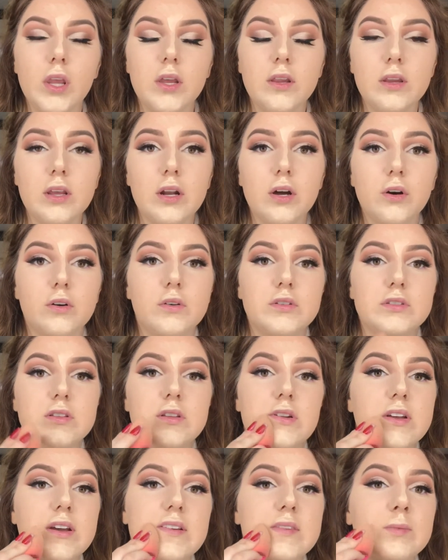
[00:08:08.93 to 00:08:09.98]
And then I'll go to
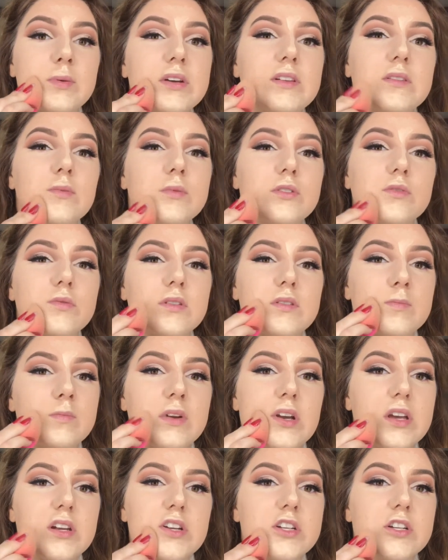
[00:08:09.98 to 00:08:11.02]
the next place, which was
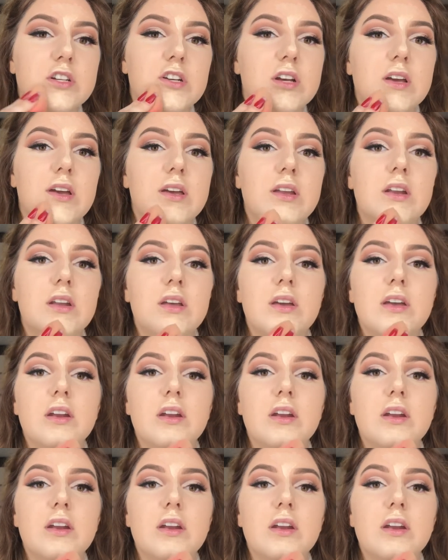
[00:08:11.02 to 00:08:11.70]
my chin,